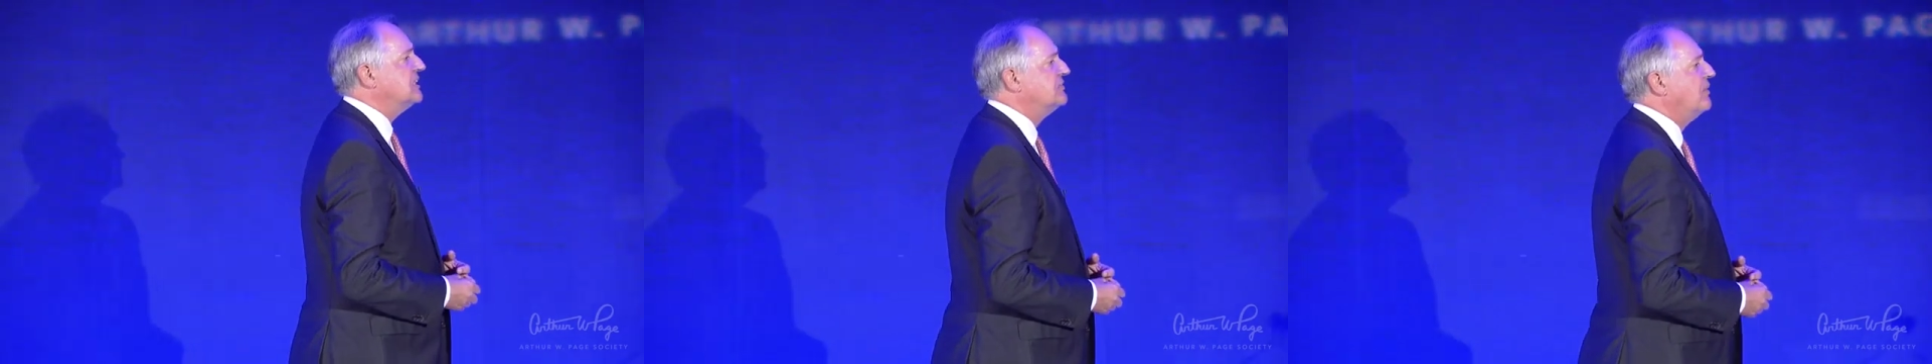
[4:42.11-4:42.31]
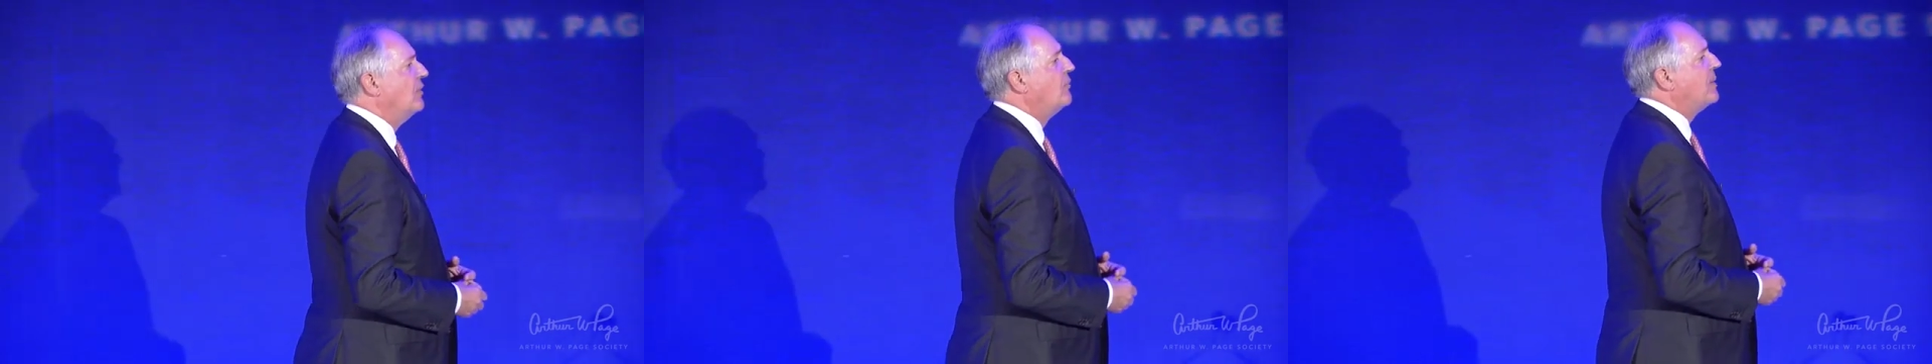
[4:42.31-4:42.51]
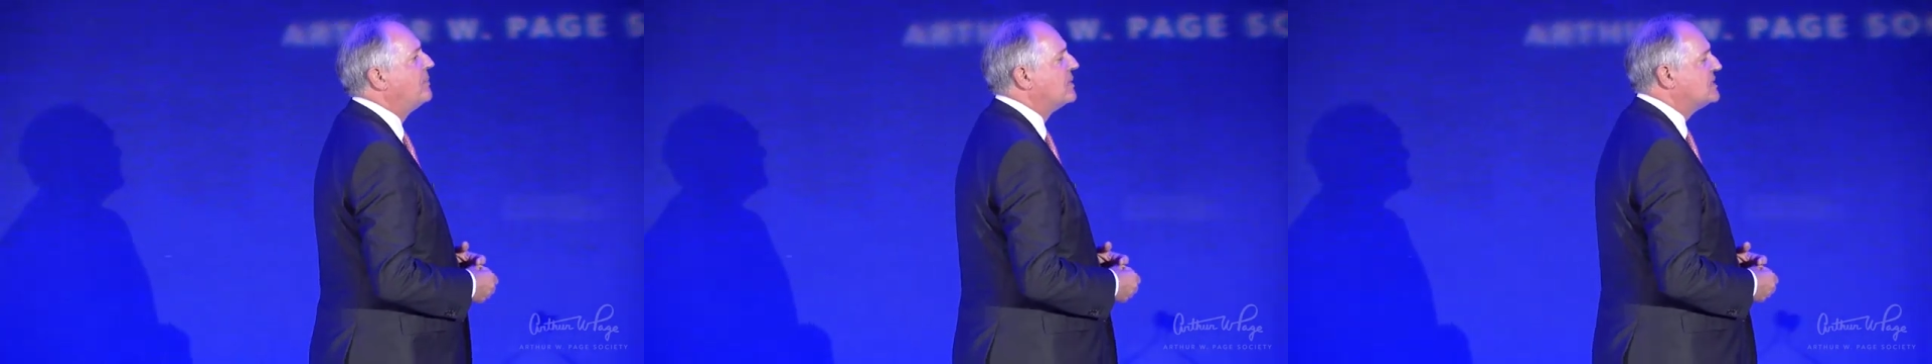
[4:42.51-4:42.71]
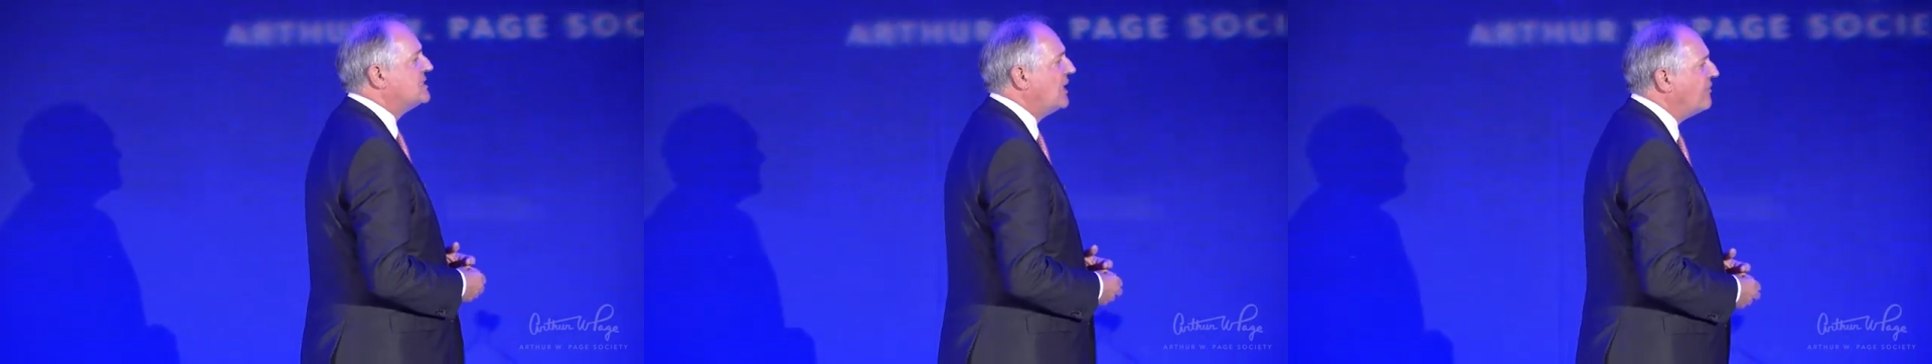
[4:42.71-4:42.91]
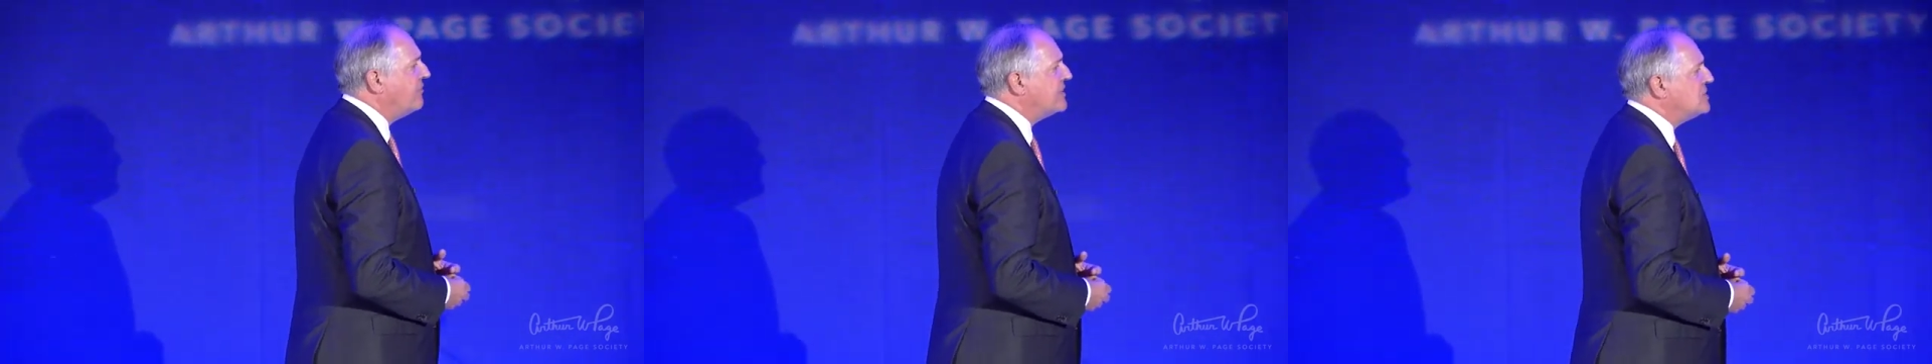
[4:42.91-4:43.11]
for women's
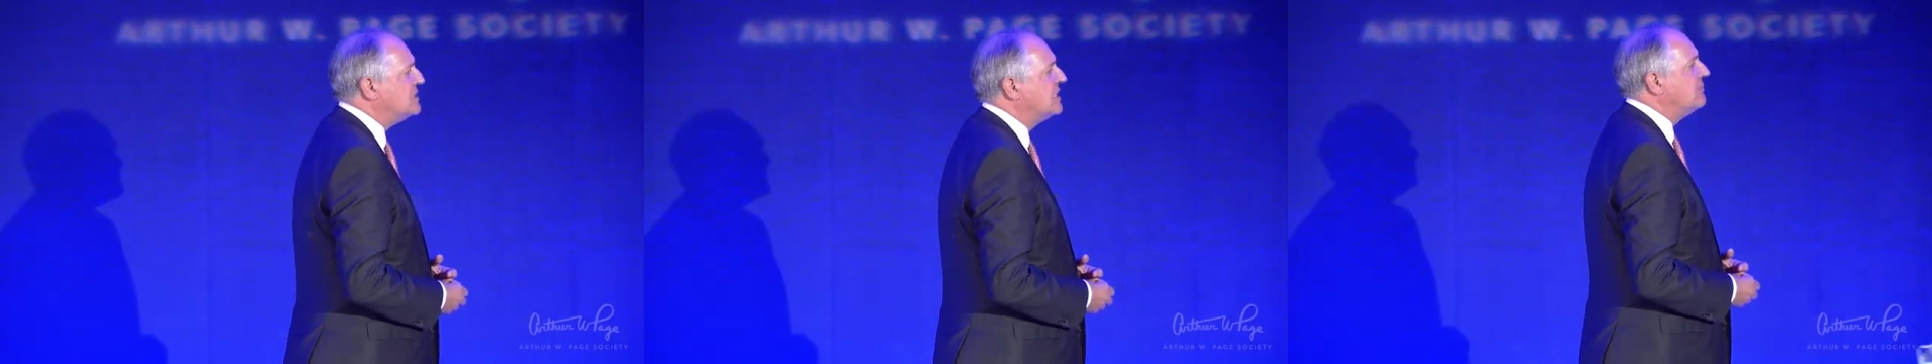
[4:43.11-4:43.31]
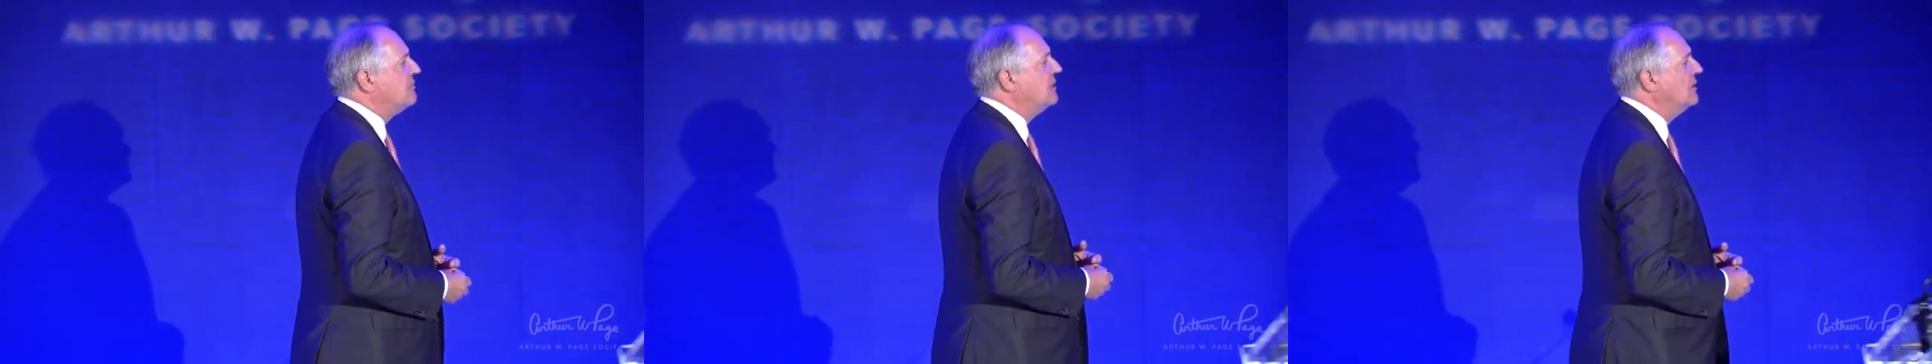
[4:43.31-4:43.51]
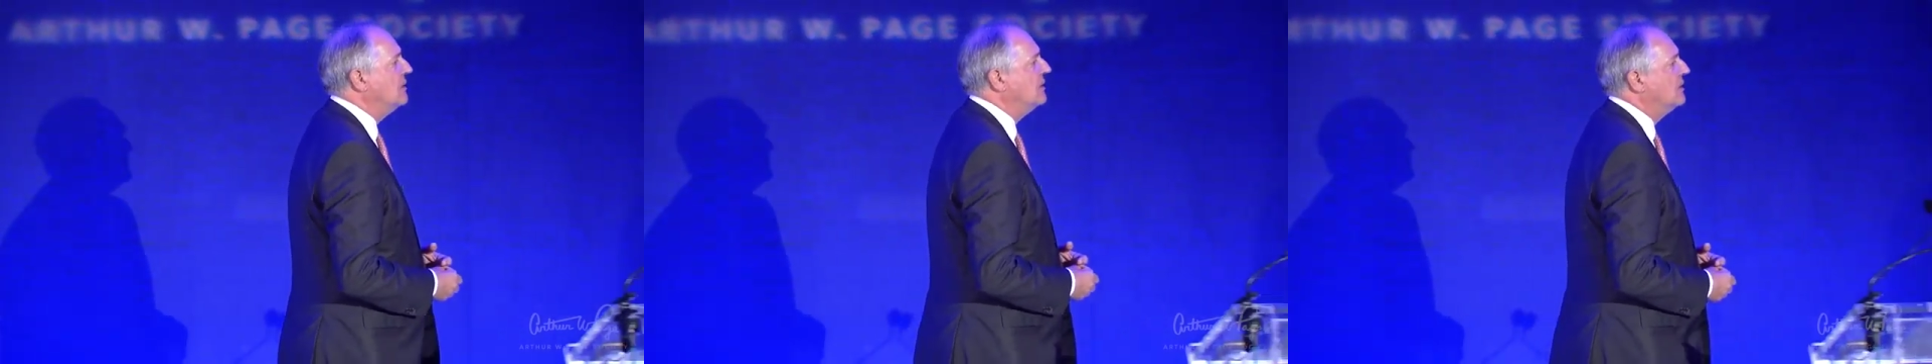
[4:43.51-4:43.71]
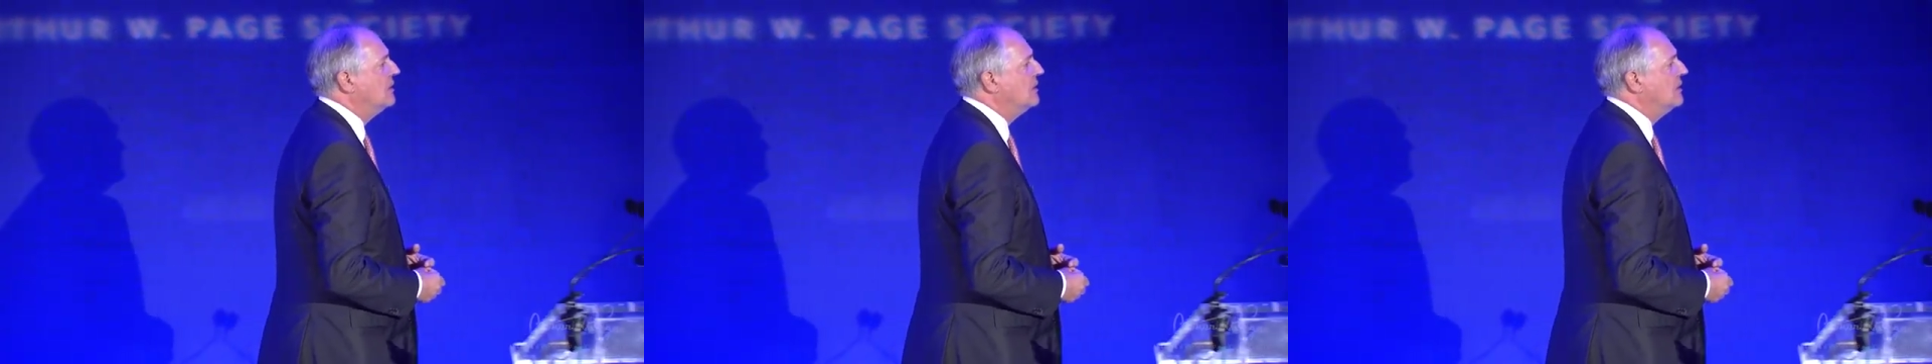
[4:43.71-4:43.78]
self-esteem.